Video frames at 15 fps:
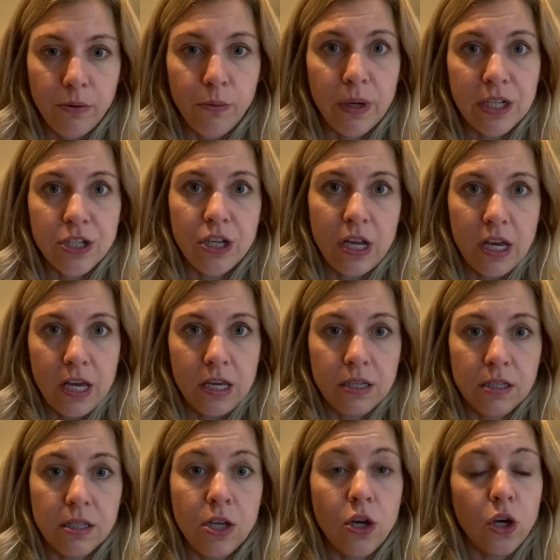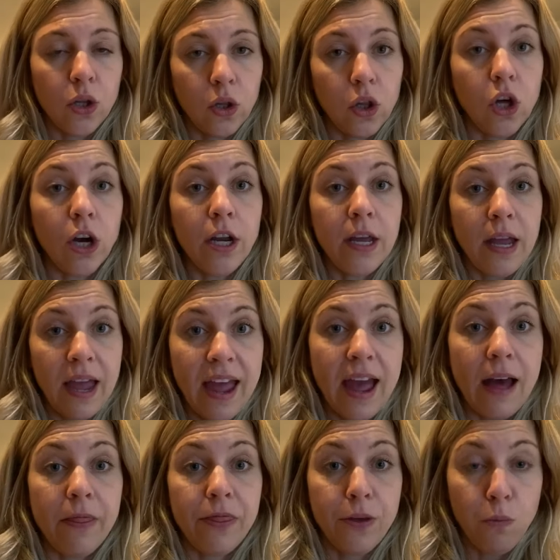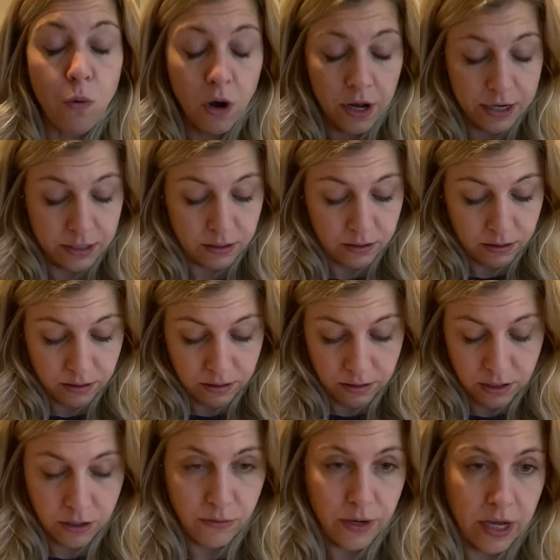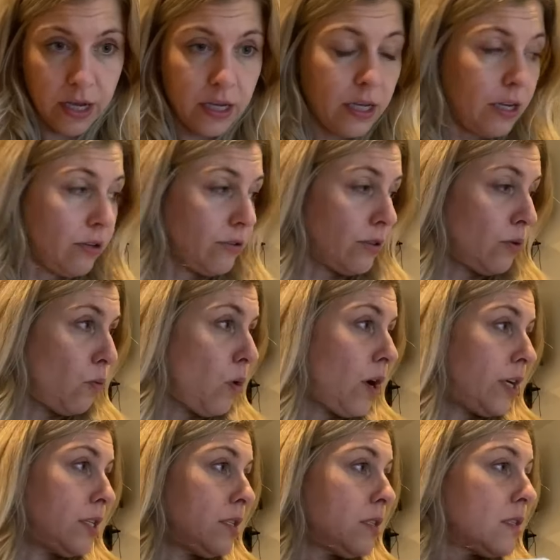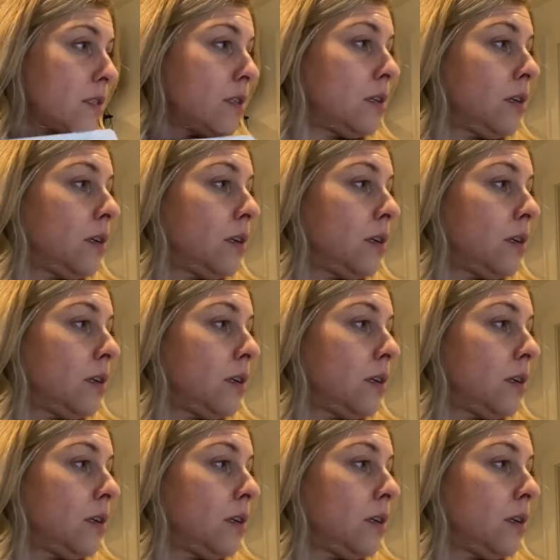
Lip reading: which is look at the ones. Okay, here's the ones.